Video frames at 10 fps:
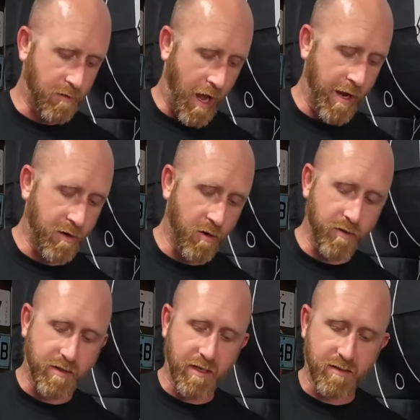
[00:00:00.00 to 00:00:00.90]
I know
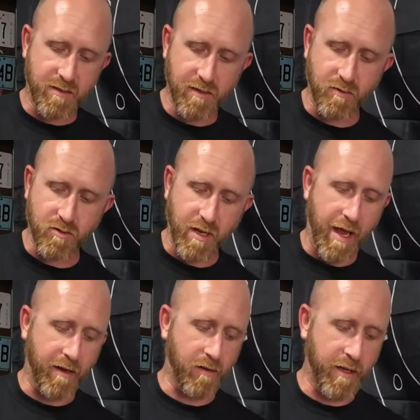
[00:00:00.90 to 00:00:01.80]
that these scissor
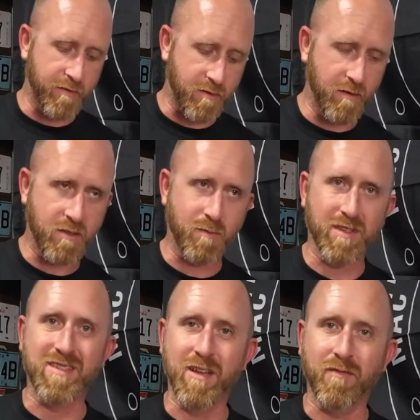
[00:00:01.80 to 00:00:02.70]
style lifts
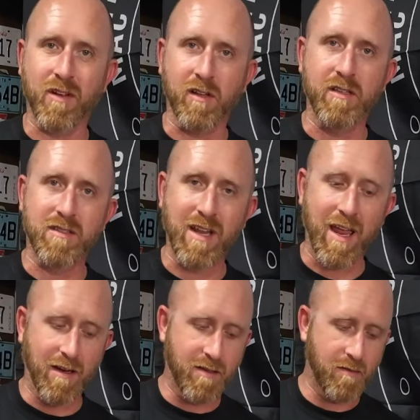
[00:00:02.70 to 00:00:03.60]
specifically
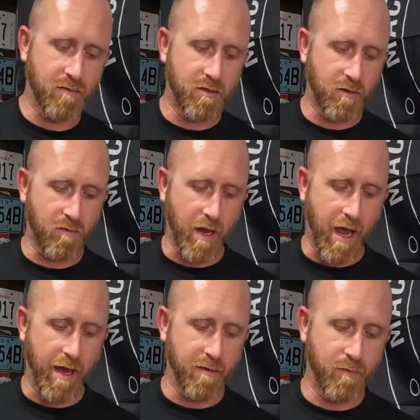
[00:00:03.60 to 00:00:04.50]
state, do
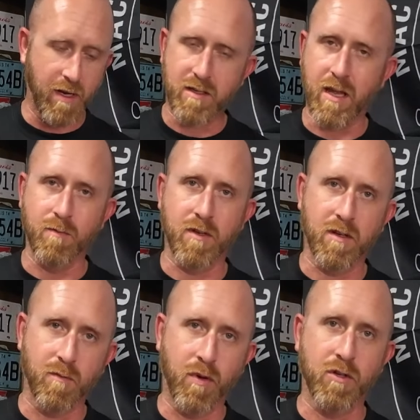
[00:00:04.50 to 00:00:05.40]
not be tempted
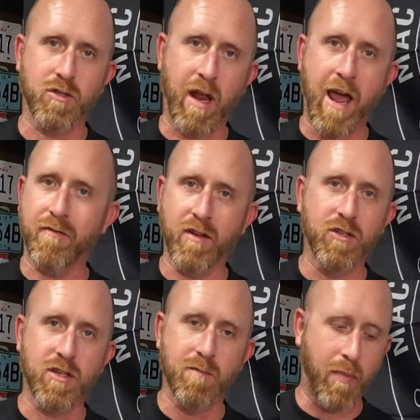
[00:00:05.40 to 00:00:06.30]
to put your 1/2
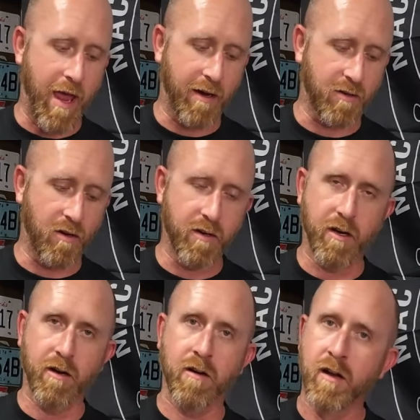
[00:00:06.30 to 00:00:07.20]
inch impact on
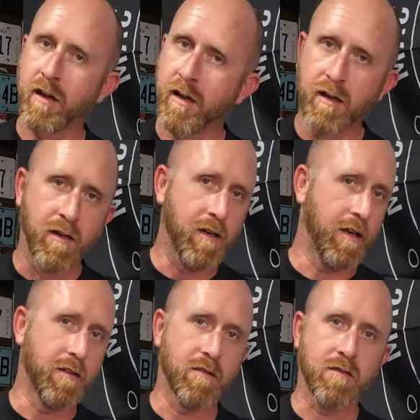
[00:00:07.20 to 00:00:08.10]
here
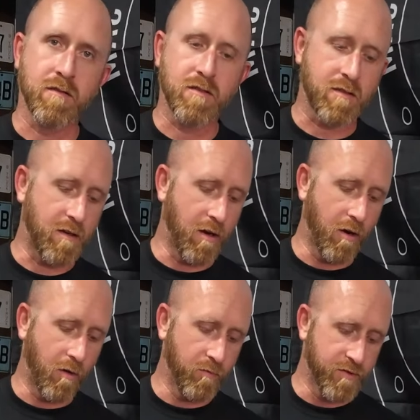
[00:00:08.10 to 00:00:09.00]
and, you
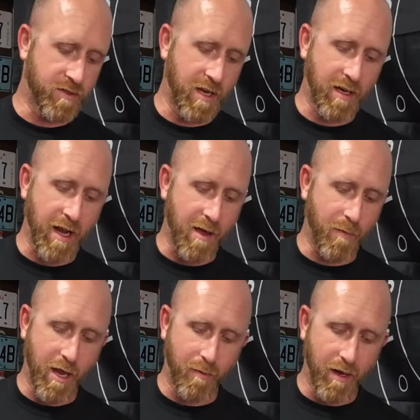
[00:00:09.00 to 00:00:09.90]
know, zing that
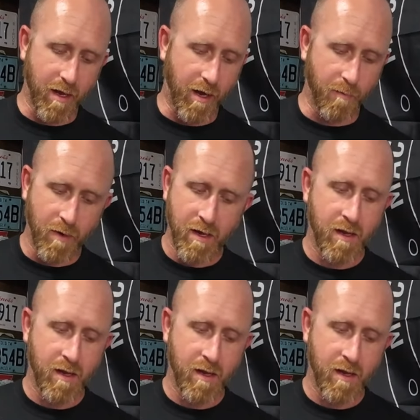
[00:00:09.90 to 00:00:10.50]
baby up,